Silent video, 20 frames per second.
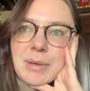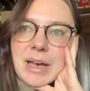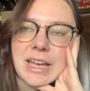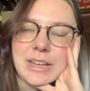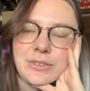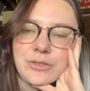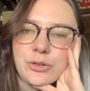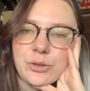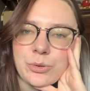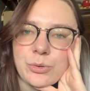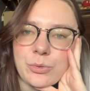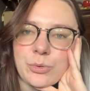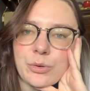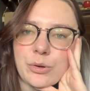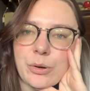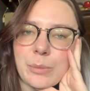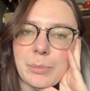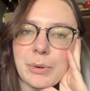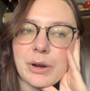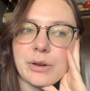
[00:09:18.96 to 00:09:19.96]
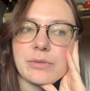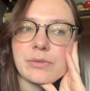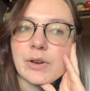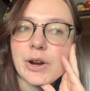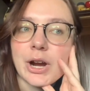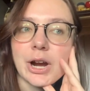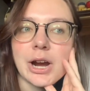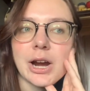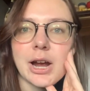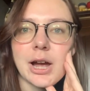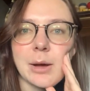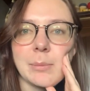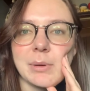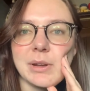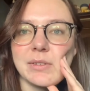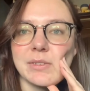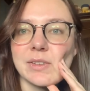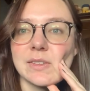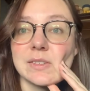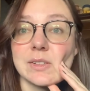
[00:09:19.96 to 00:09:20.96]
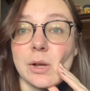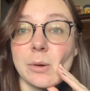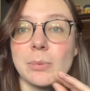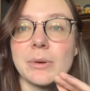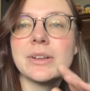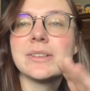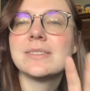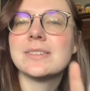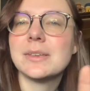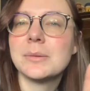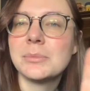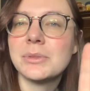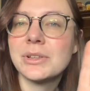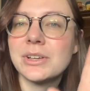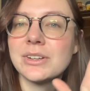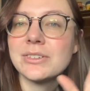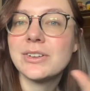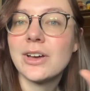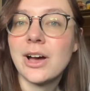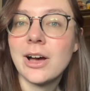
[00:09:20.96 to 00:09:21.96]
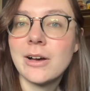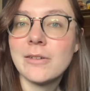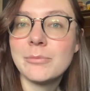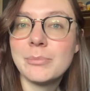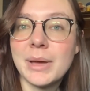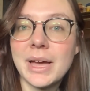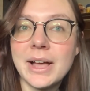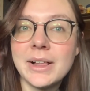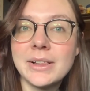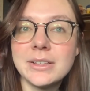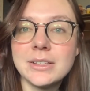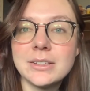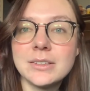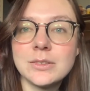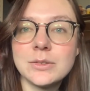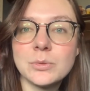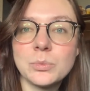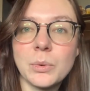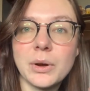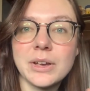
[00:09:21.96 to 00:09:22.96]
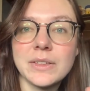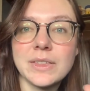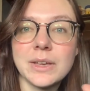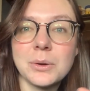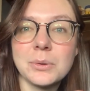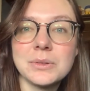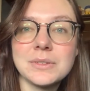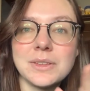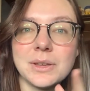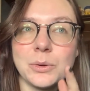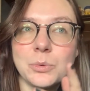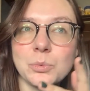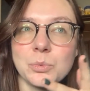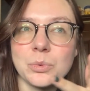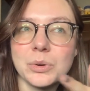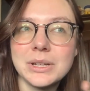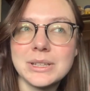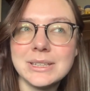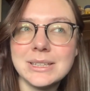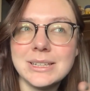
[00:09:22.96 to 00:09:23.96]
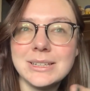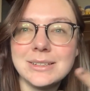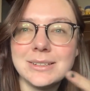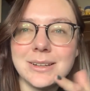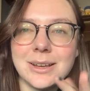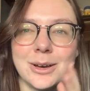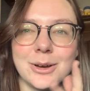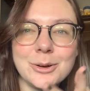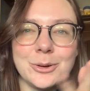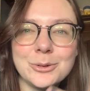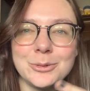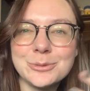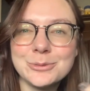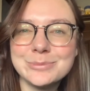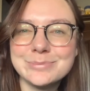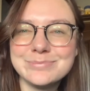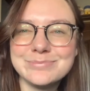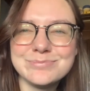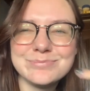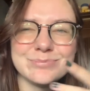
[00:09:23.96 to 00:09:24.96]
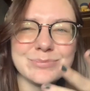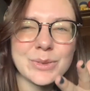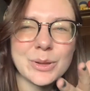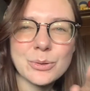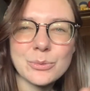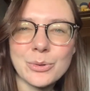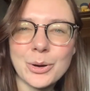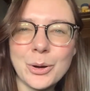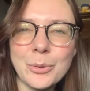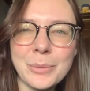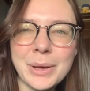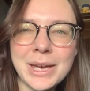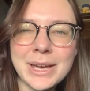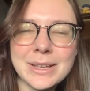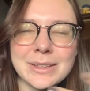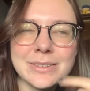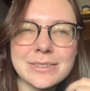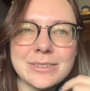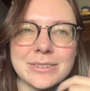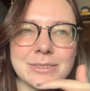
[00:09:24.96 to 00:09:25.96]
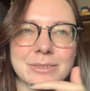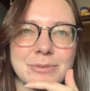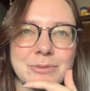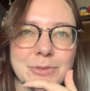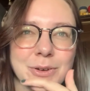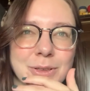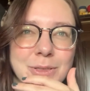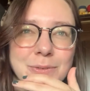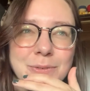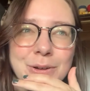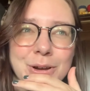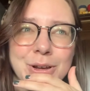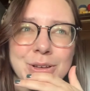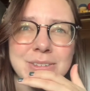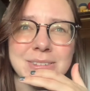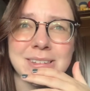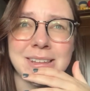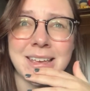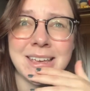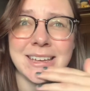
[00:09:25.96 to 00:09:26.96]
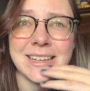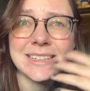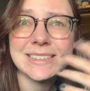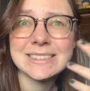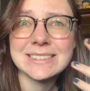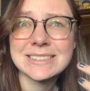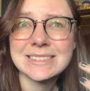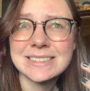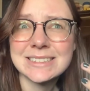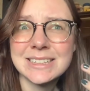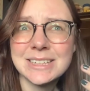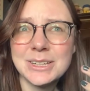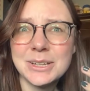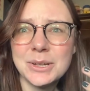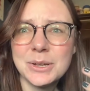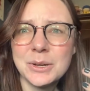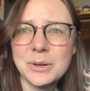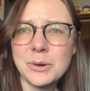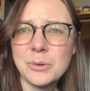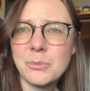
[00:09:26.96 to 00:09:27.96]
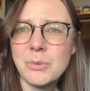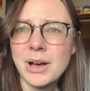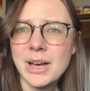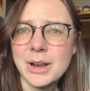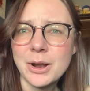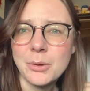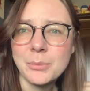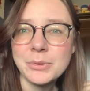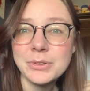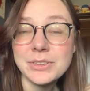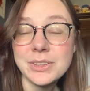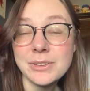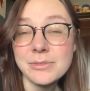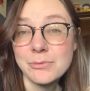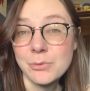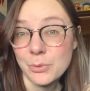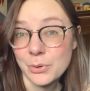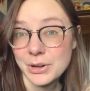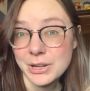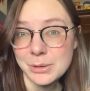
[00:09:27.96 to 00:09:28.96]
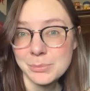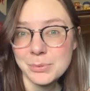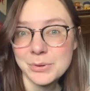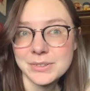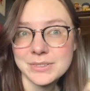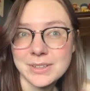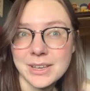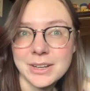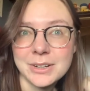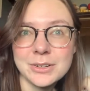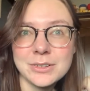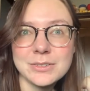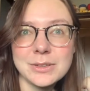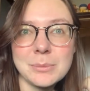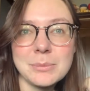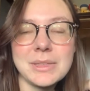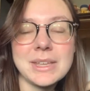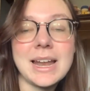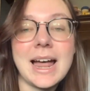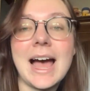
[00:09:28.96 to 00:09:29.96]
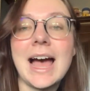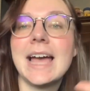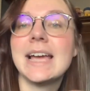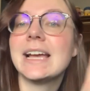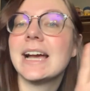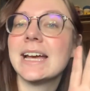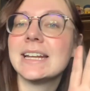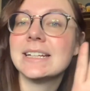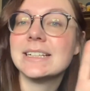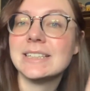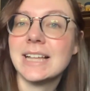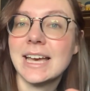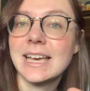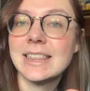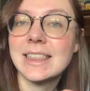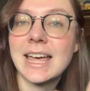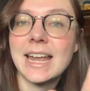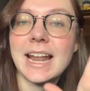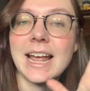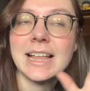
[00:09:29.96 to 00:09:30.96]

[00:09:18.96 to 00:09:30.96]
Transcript: I do prefer a bit of a slow burn similar to Off Balance where there was like really no romance for the first like what almost like 40% or something. I kind of like that.